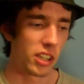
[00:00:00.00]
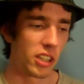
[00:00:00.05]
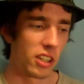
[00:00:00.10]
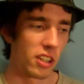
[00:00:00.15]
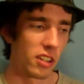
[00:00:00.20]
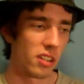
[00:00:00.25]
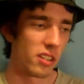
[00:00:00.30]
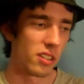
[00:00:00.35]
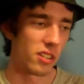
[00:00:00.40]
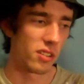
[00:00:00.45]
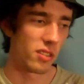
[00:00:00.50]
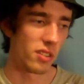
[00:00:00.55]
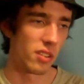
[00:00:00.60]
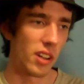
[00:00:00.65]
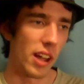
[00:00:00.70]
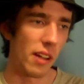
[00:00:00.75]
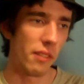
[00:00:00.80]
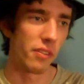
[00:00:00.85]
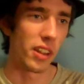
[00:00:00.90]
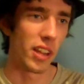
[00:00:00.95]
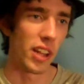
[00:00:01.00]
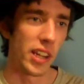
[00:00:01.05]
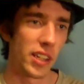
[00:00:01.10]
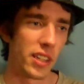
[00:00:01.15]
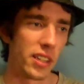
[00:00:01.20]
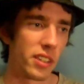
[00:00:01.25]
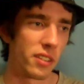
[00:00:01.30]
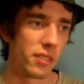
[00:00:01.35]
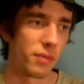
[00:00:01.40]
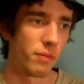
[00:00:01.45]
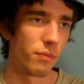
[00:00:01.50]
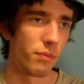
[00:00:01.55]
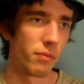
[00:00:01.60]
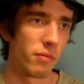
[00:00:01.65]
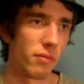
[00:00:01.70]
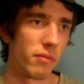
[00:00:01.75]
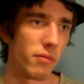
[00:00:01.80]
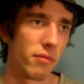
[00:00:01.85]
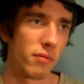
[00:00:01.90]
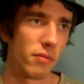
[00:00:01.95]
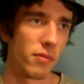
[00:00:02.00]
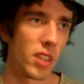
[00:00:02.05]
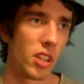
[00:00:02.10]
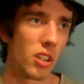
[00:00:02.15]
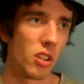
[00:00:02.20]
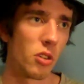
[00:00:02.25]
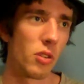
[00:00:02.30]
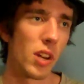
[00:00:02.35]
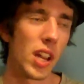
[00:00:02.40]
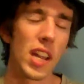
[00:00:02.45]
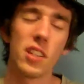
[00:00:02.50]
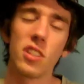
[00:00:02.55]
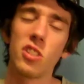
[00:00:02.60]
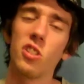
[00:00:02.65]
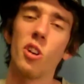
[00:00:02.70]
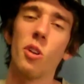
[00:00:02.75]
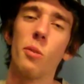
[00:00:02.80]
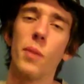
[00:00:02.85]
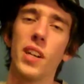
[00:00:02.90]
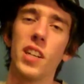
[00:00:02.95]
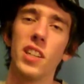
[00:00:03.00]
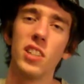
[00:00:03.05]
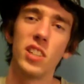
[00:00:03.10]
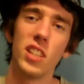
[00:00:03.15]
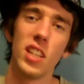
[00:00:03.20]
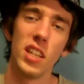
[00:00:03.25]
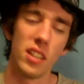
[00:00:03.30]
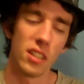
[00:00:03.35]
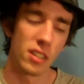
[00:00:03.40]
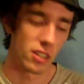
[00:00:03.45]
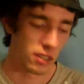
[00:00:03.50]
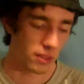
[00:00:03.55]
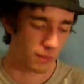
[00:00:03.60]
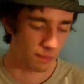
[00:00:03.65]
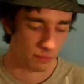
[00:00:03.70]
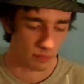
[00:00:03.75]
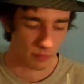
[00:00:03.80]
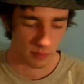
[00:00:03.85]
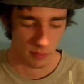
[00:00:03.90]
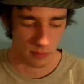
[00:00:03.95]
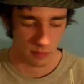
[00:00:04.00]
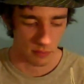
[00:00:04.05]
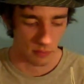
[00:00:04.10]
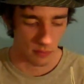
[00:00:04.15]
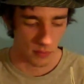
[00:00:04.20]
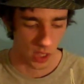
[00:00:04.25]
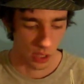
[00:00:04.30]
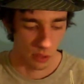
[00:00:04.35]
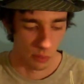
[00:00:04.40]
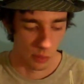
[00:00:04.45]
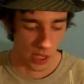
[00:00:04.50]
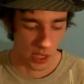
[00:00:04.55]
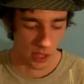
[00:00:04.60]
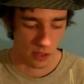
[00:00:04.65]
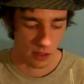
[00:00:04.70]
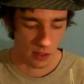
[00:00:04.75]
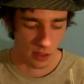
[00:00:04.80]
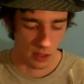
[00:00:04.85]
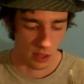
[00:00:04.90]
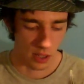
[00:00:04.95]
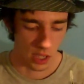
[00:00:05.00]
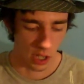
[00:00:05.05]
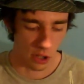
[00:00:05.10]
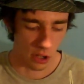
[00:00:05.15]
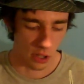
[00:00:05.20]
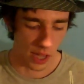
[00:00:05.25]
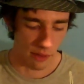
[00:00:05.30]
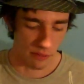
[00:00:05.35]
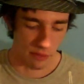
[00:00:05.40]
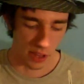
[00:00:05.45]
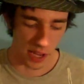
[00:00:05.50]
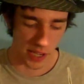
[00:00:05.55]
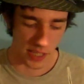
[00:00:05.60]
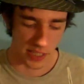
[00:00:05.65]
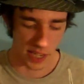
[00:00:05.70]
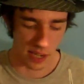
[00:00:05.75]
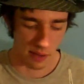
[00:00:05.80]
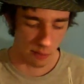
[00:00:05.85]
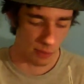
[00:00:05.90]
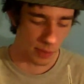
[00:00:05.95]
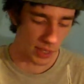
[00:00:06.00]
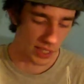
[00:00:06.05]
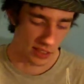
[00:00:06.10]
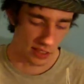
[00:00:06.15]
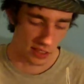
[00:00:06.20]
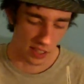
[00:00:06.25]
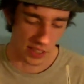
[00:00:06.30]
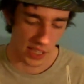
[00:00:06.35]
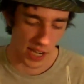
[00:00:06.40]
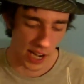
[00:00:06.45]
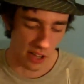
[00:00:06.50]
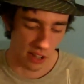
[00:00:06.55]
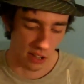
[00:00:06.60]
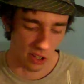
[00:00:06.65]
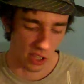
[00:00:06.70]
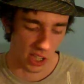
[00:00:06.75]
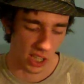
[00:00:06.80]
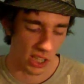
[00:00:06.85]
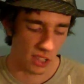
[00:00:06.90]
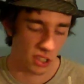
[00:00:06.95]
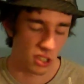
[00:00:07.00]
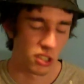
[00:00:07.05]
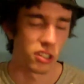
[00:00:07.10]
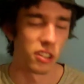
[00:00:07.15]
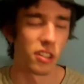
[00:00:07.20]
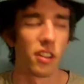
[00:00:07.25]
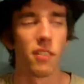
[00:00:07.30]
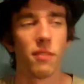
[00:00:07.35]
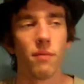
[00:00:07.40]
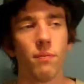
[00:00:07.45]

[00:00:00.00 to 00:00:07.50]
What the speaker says: can have like, create so many scenes. They all have like 10 pieces of dialogue each.